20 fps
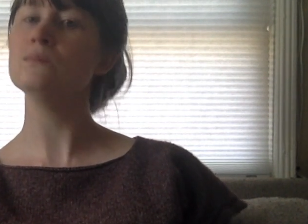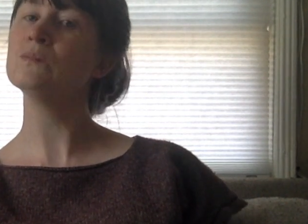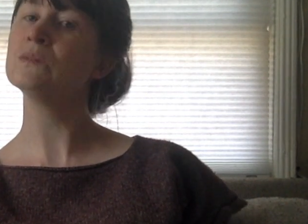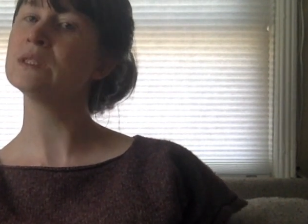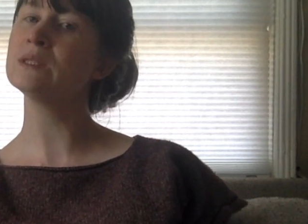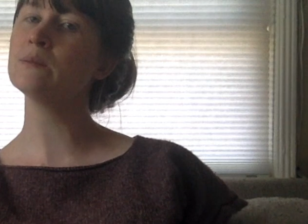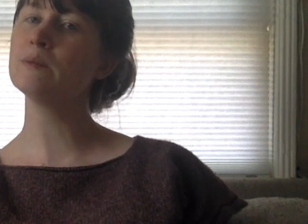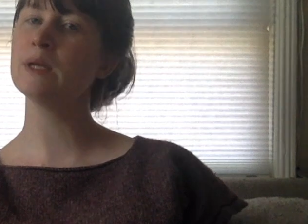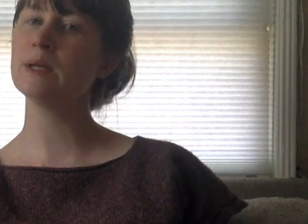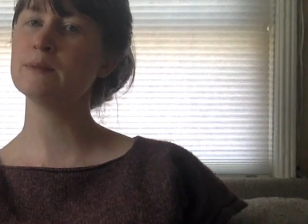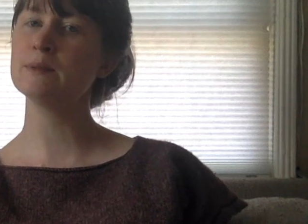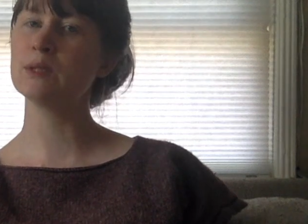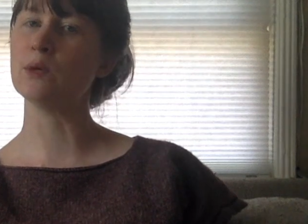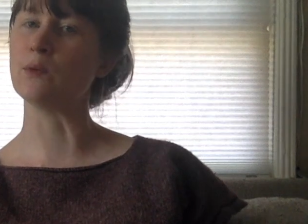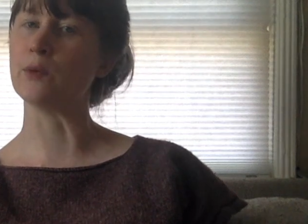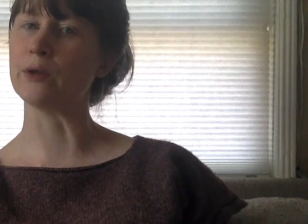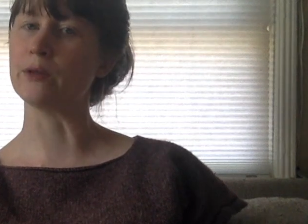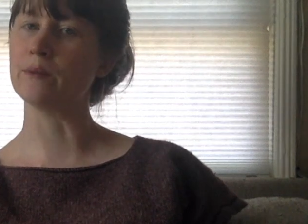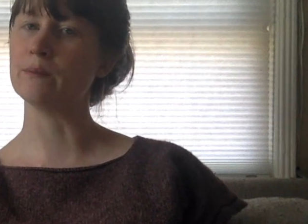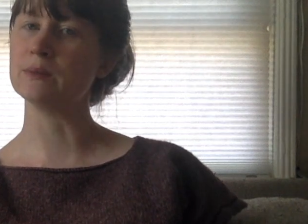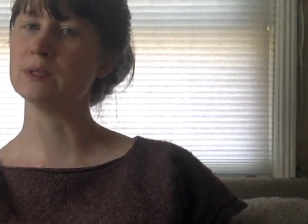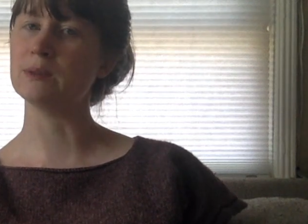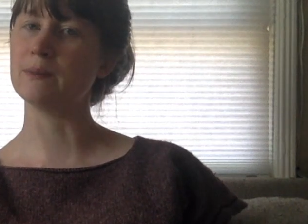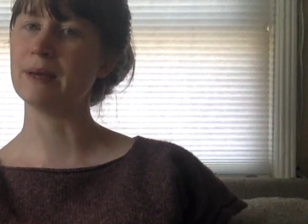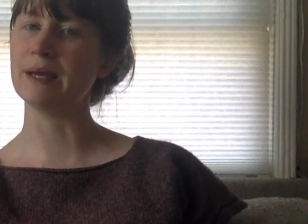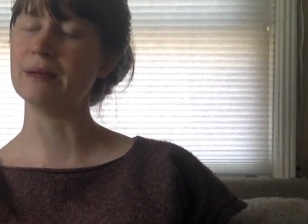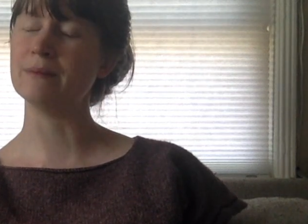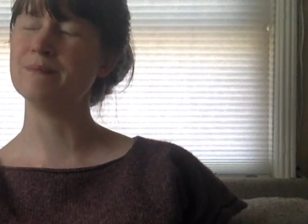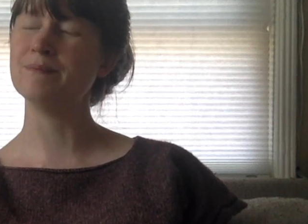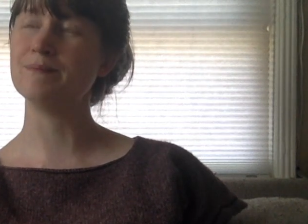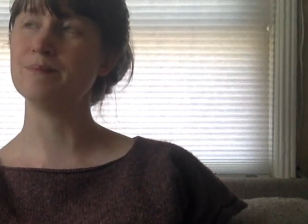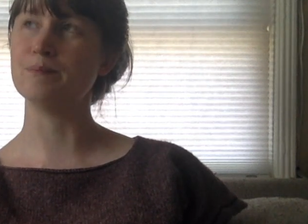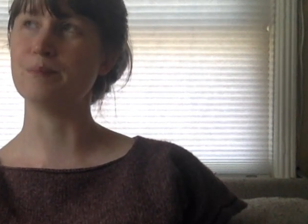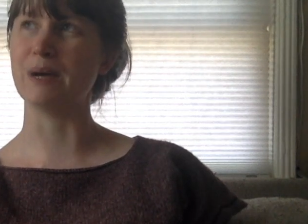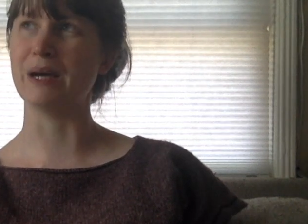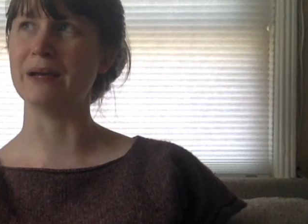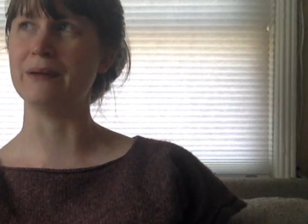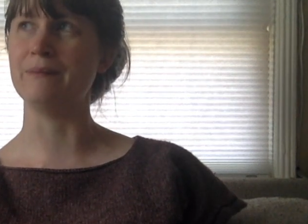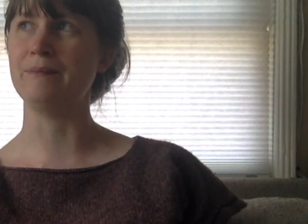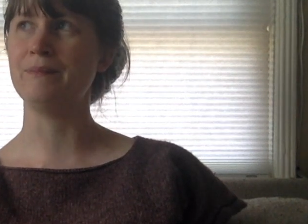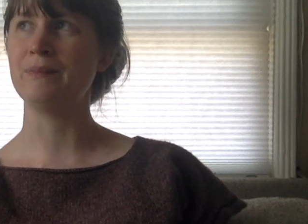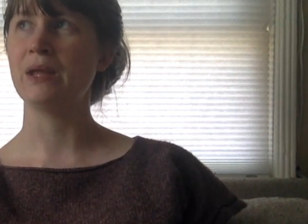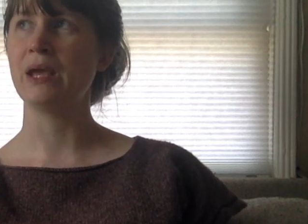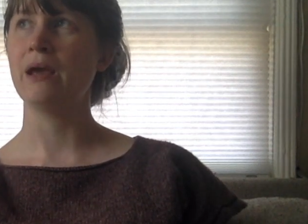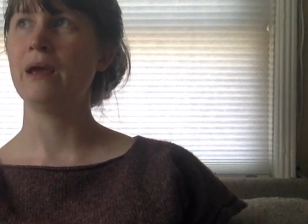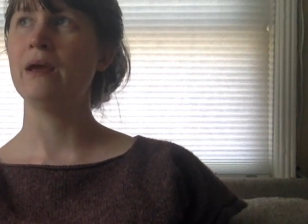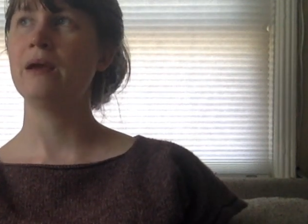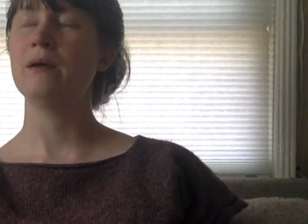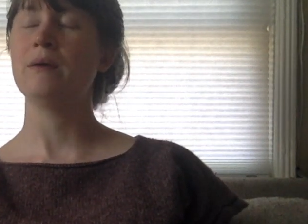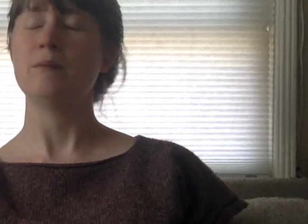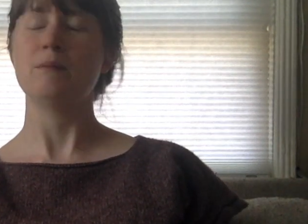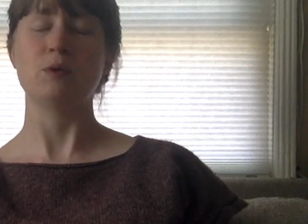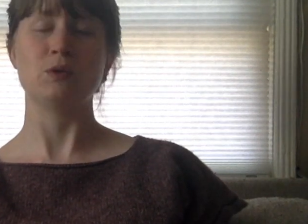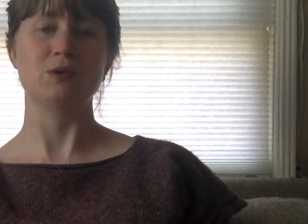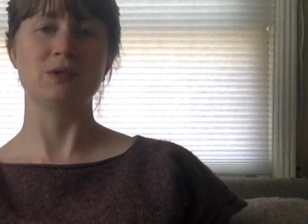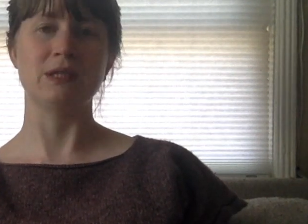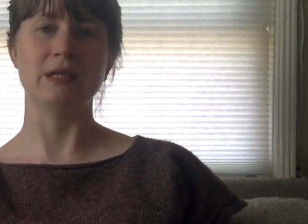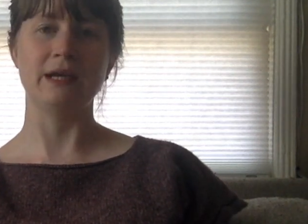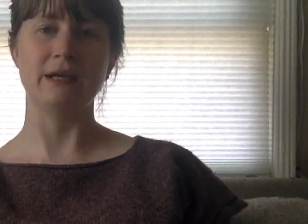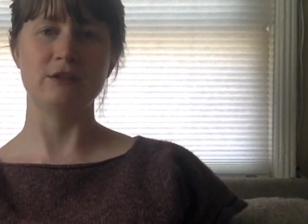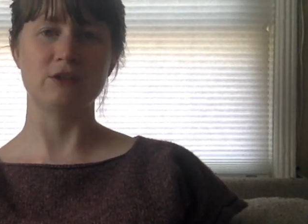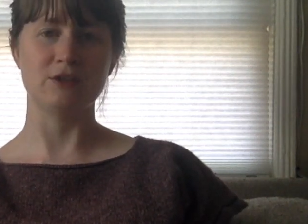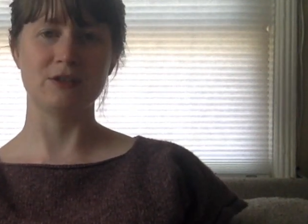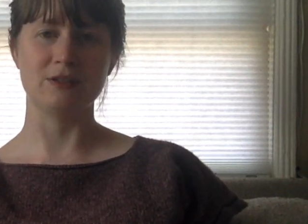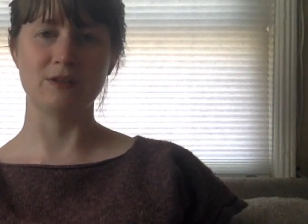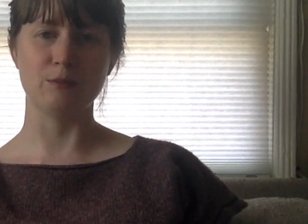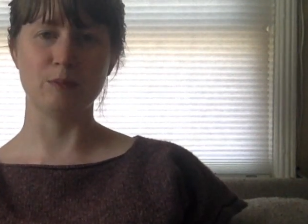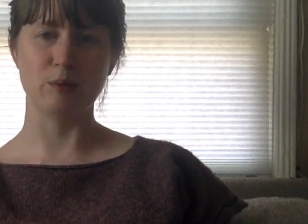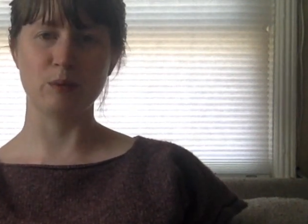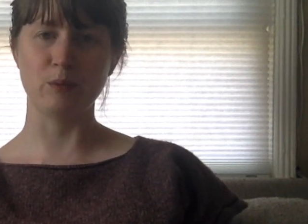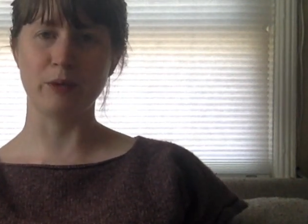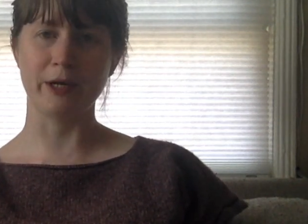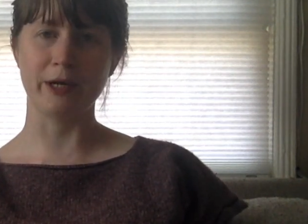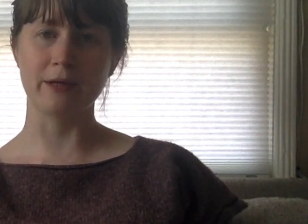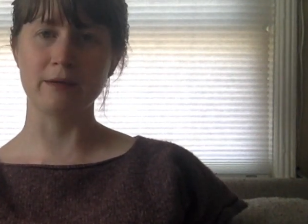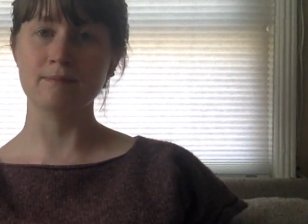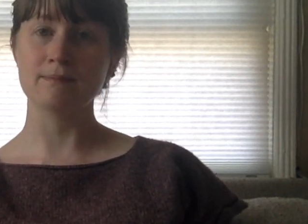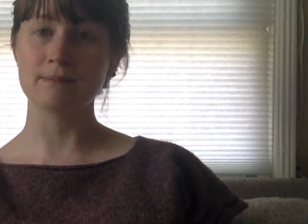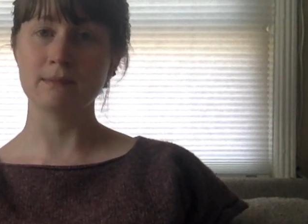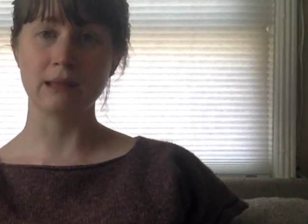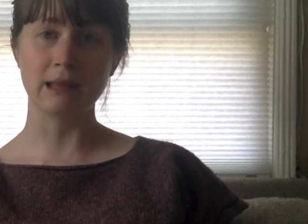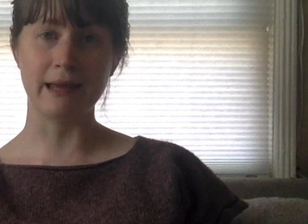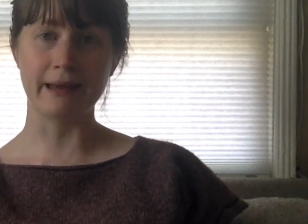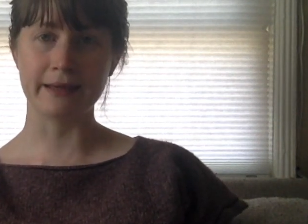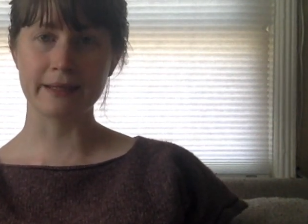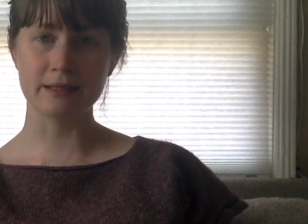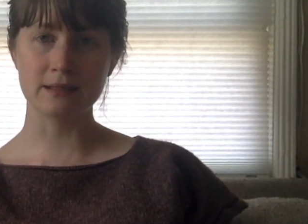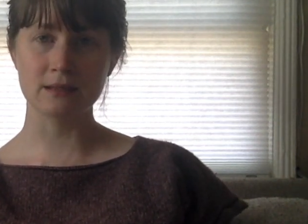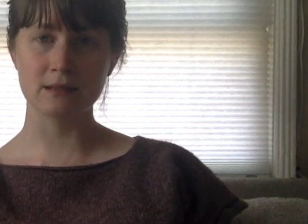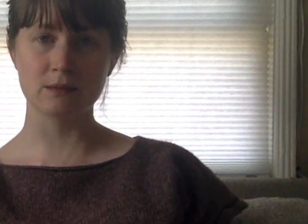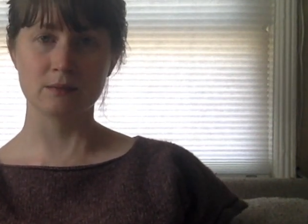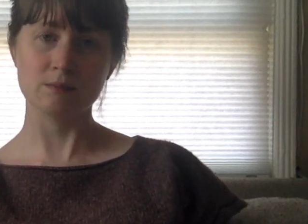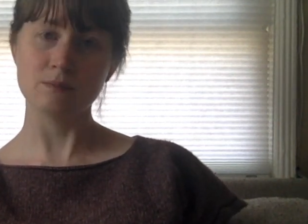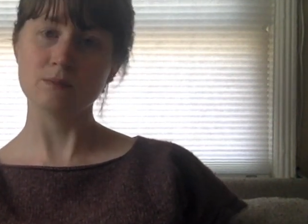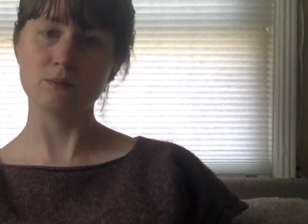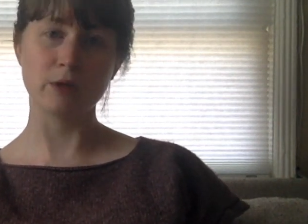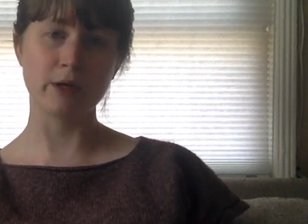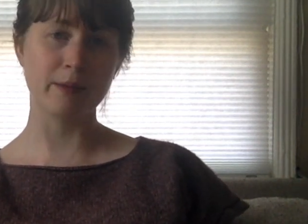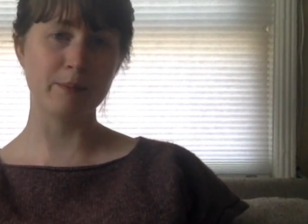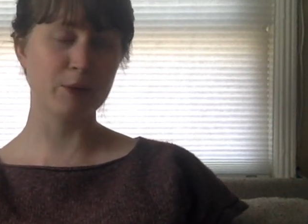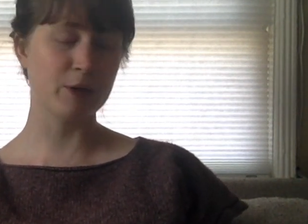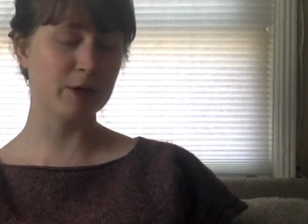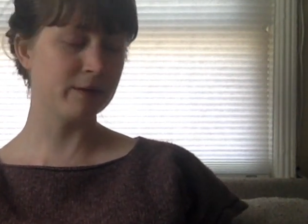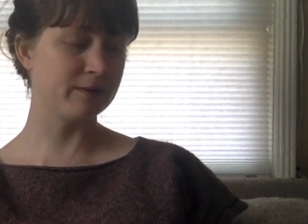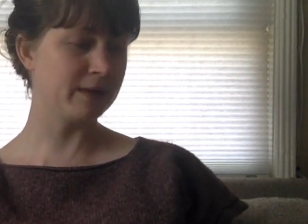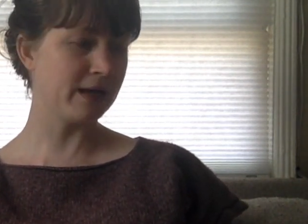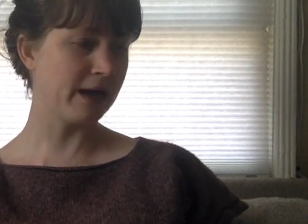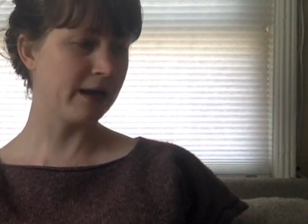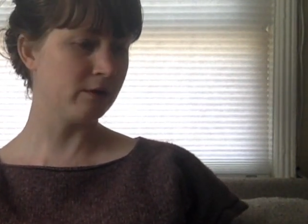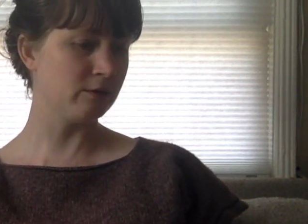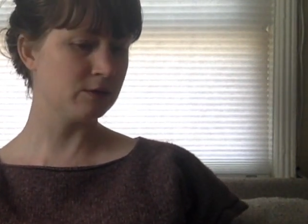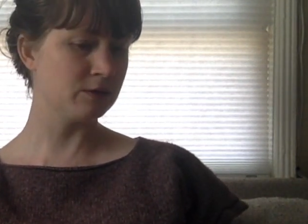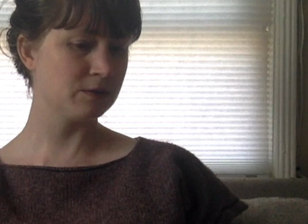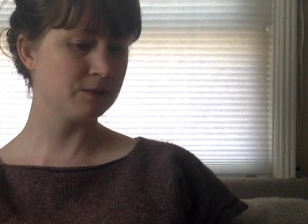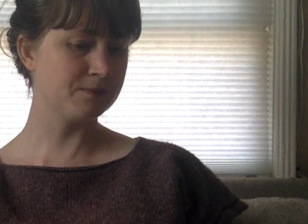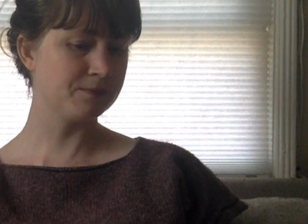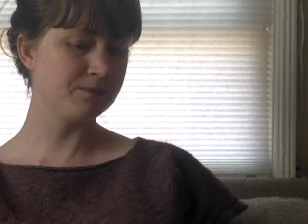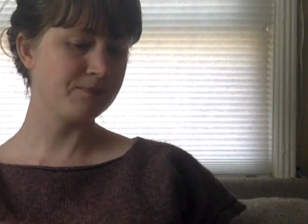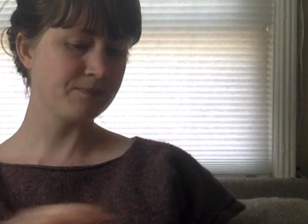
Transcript: sometimes I'll wear them to bed, but mostly I just have been wearing leggings when I'm around the house.